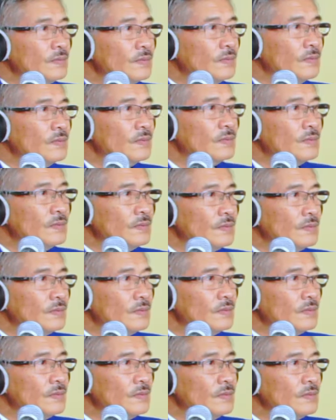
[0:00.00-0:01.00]

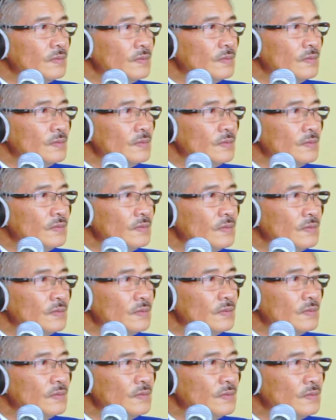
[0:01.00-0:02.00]

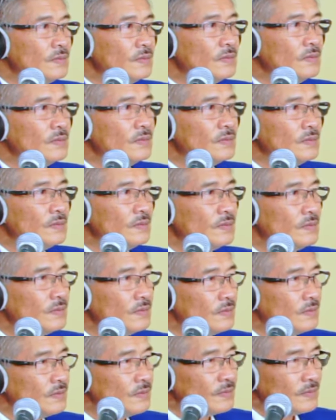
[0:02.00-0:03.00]

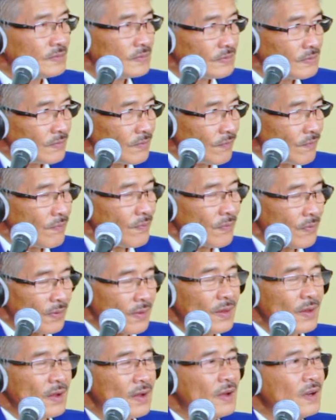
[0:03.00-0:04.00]

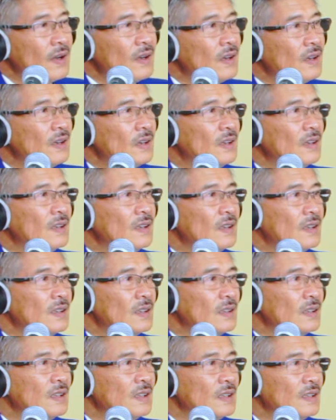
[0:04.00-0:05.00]

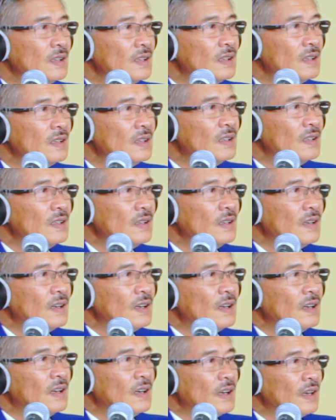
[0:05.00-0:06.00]

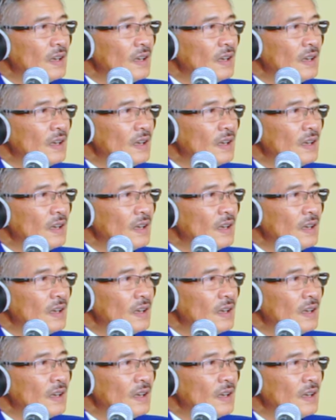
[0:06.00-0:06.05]
This person isn't speaking.